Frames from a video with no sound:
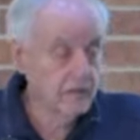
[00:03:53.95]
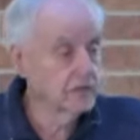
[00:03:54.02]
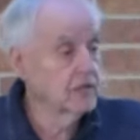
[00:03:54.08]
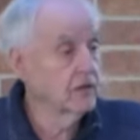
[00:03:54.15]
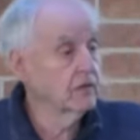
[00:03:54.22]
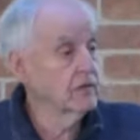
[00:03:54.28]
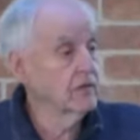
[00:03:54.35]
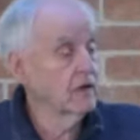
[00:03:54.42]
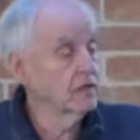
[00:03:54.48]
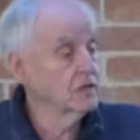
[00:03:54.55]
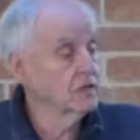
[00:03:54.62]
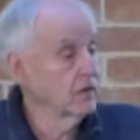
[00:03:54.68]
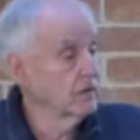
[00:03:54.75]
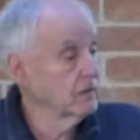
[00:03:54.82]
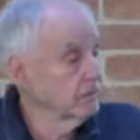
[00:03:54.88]
and so it goes
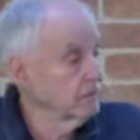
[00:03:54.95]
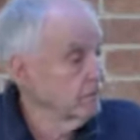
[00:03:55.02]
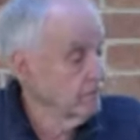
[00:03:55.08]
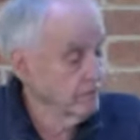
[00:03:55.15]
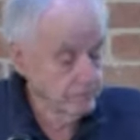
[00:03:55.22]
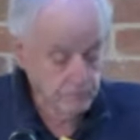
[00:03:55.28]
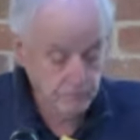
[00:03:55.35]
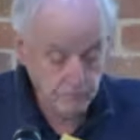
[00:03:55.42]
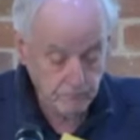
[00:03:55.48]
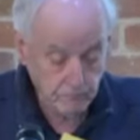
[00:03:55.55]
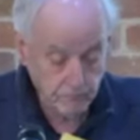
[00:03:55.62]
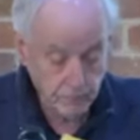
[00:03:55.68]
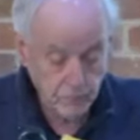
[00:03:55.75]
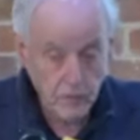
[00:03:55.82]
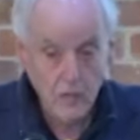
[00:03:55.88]
on.
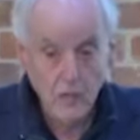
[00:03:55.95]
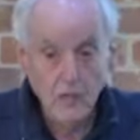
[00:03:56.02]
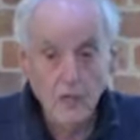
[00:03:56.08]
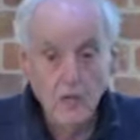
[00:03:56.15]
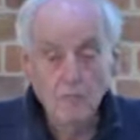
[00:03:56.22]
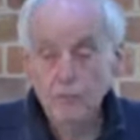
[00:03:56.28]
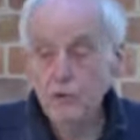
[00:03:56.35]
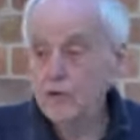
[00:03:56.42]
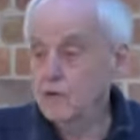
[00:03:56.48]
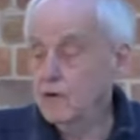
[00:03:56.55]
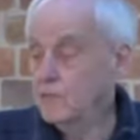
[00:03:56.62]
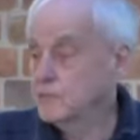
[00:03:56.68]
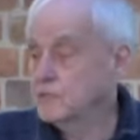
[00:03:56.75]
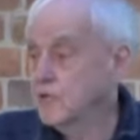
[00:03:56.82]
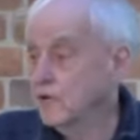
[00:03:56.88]
Pretty
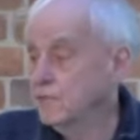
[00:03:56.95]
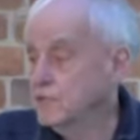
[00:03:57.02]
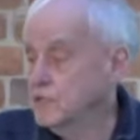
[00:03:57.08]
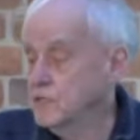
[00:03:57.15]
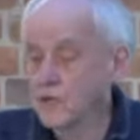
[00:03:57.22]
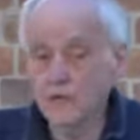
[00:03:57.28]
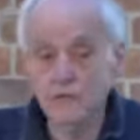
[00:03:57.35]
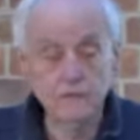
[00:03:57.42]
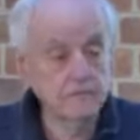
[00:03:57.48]
grim stuff, isn't it?